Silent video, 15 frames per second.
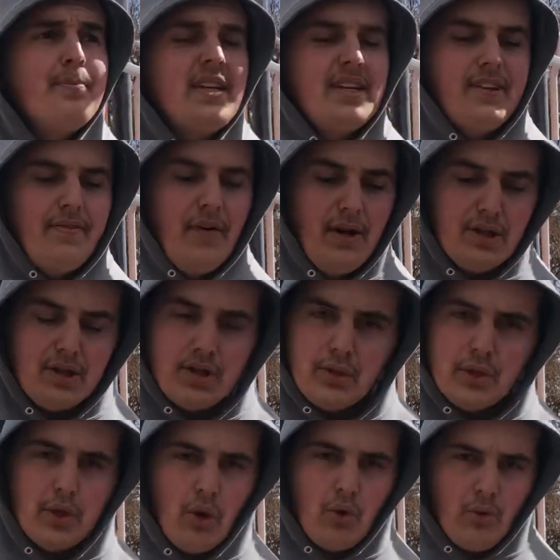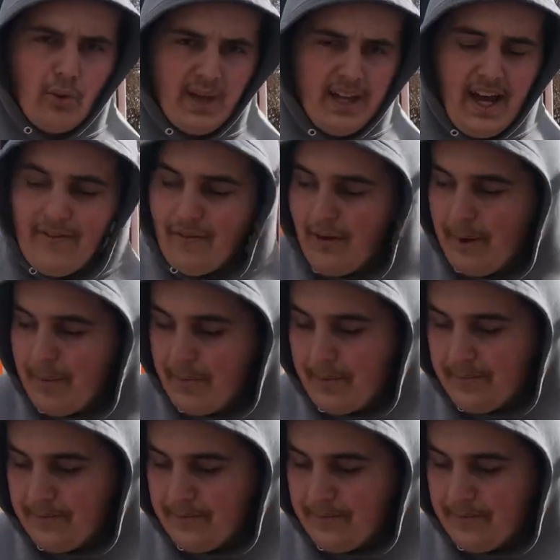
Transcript: and Davan's shoes don't really have grip.